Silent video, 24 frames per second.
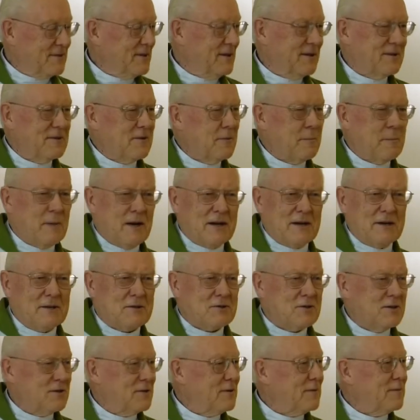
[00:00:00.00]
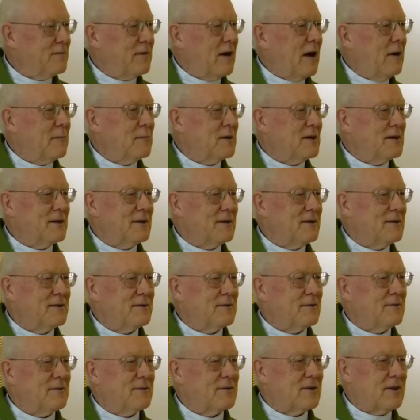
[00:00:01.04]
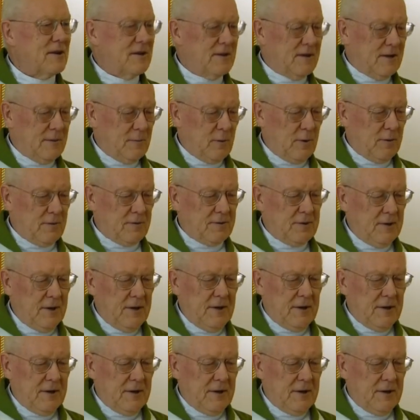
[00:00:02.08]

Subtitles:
in the marriage, in the family, among